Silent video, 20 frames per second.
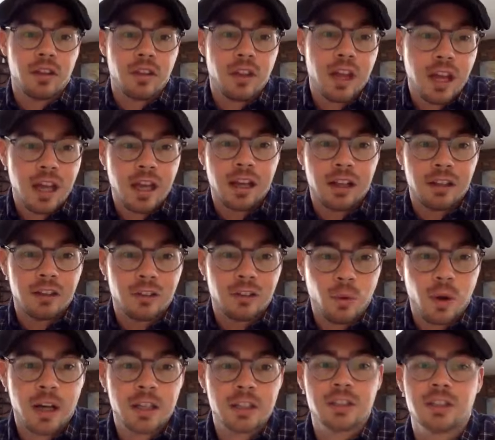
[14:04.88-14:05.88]
thing in
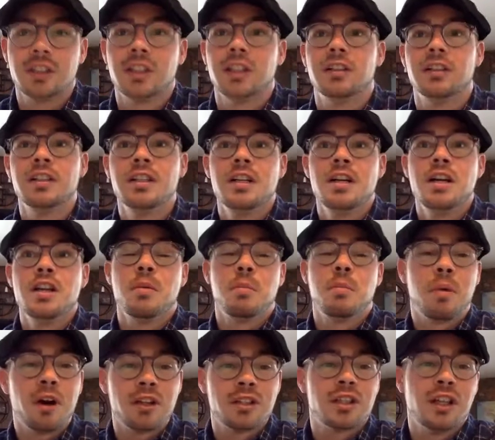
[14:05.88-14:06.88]
question, the
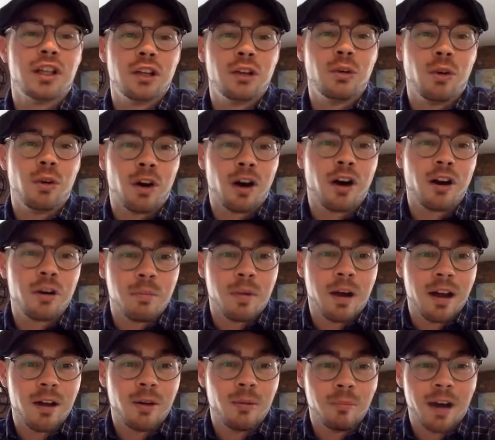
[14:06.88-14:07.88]
person who heard
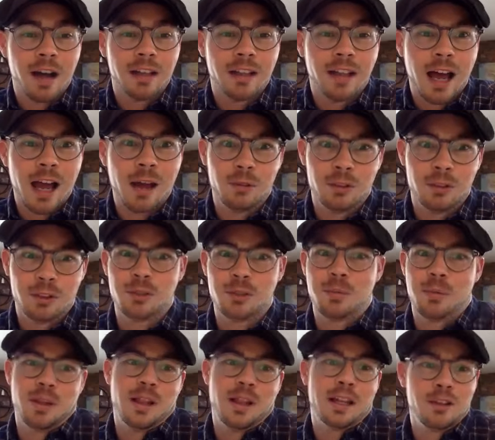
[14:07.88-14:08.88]
my lie would just
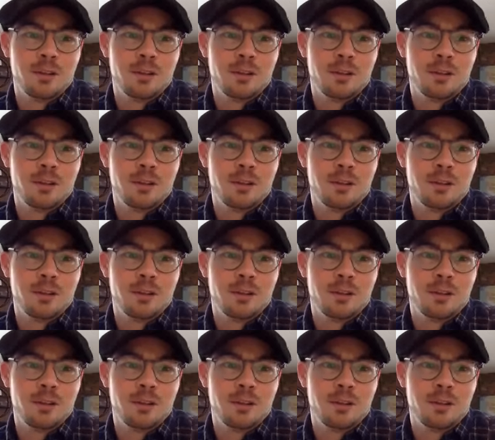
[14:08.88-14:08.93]
be like,